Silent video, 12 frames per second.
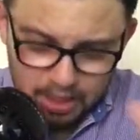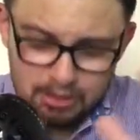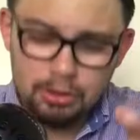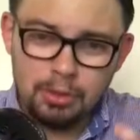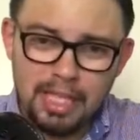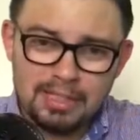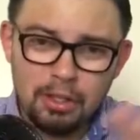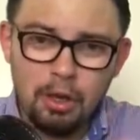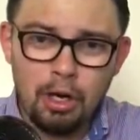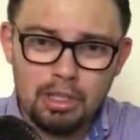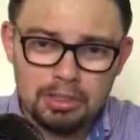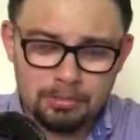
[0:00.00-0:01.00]
So that's
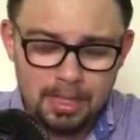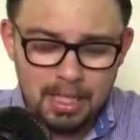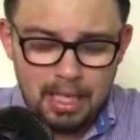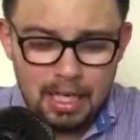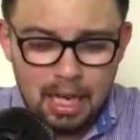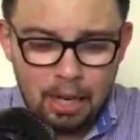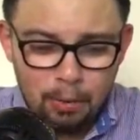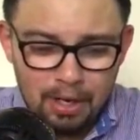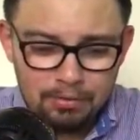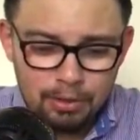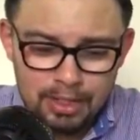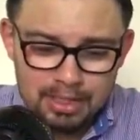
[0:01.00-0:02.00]
awesome.
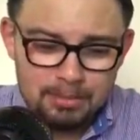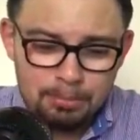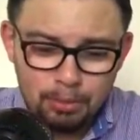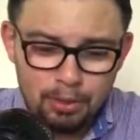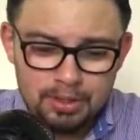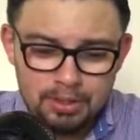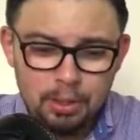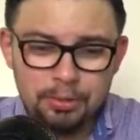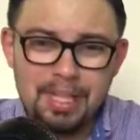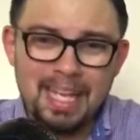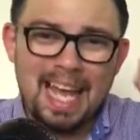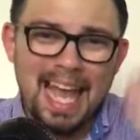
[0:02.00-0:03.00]
However, it is important to note
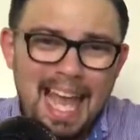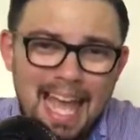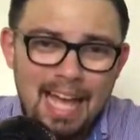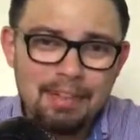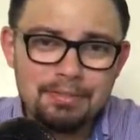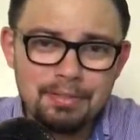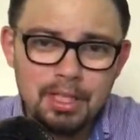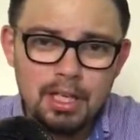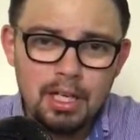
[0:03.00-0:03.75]
that half